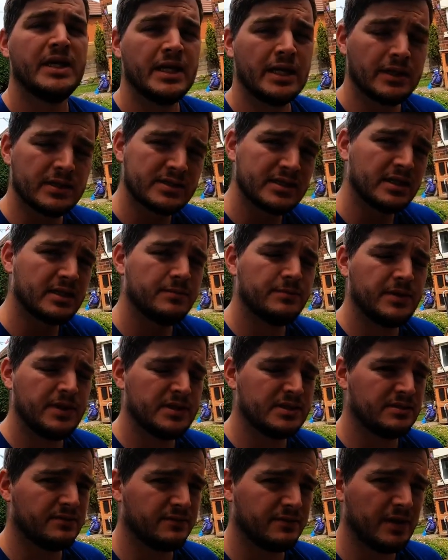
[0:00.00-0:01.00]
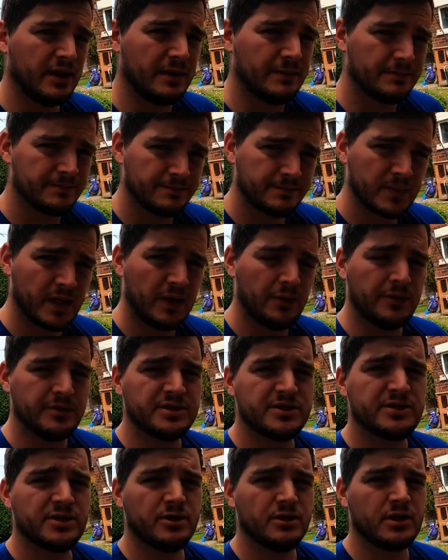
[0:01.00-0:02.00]
The second piece of kit I
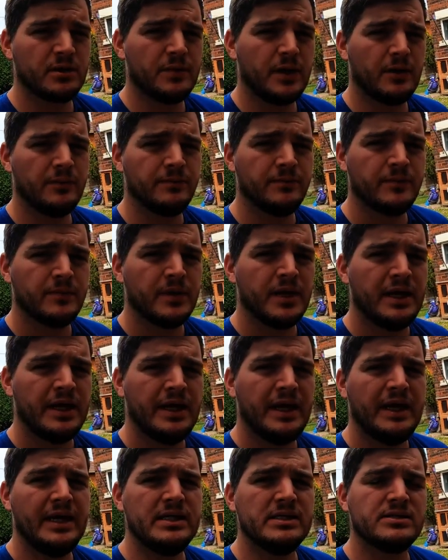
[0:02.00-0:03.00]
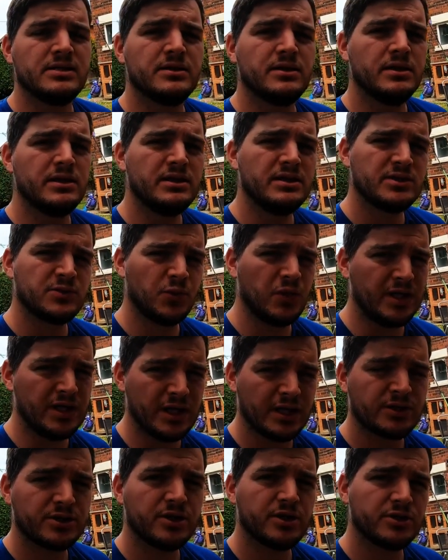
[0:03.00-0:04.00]
wanted to talk about is the
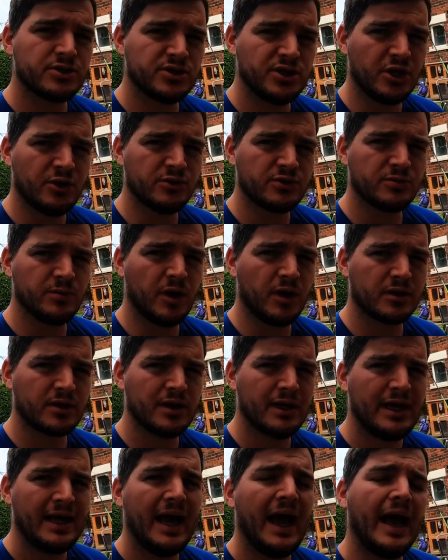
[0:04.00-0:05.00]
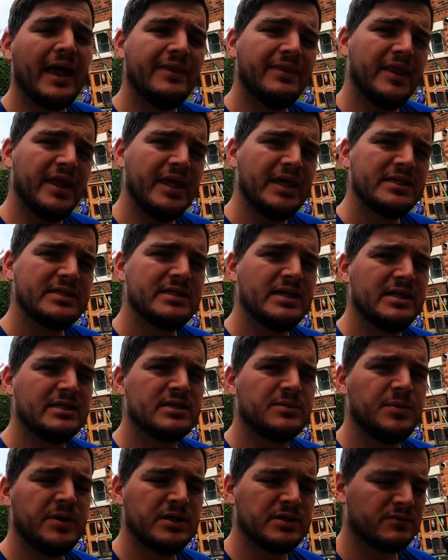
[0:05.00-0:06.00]
Swedish snow smock, and this is
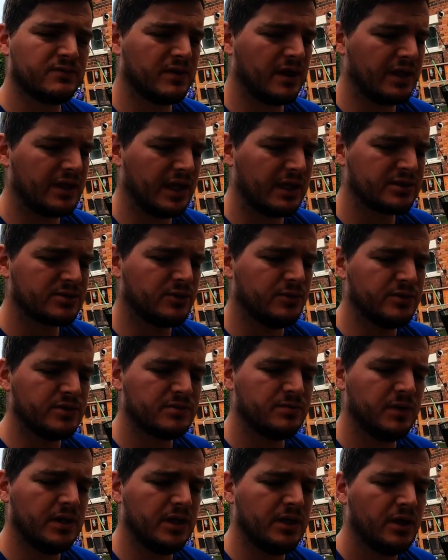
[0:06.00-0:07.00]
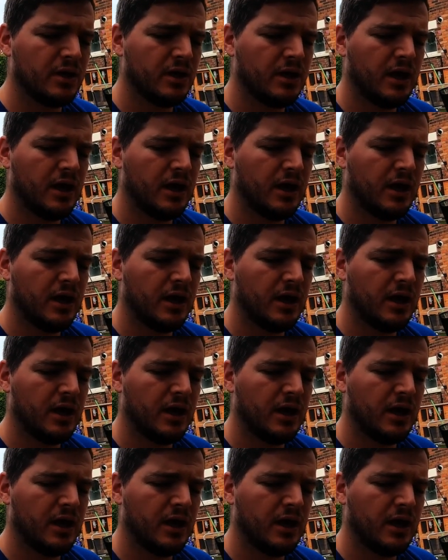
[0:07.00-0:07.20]
the piece of kit that's going to be